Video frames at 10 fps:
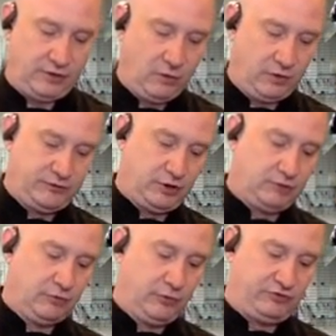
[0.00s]
Or if you're going to
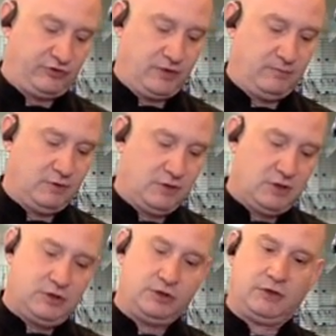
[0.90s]
roast them,
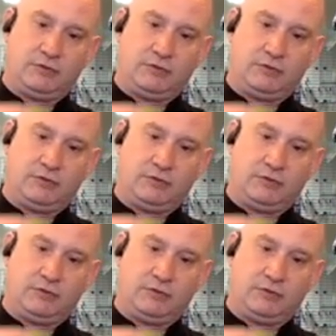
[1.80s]
you can